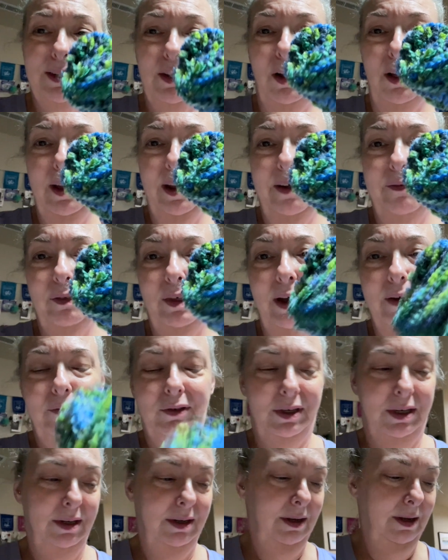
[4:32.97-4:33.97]
all I have
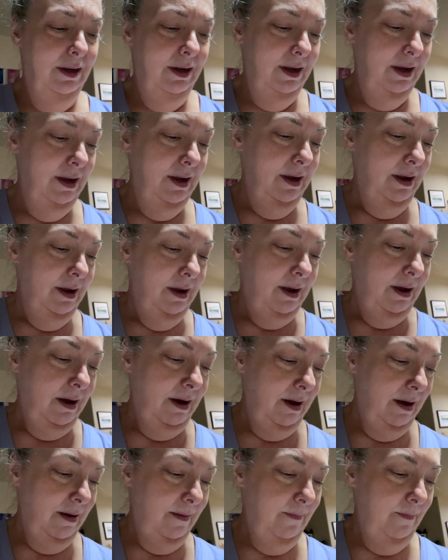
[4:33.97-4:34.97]
left.
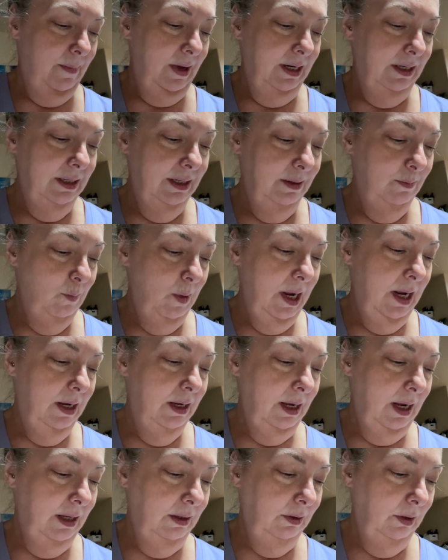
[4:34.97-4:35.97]
Um, I did make
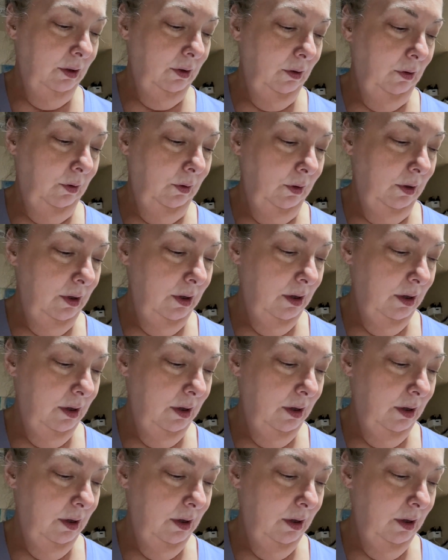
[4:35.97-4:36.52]
a little,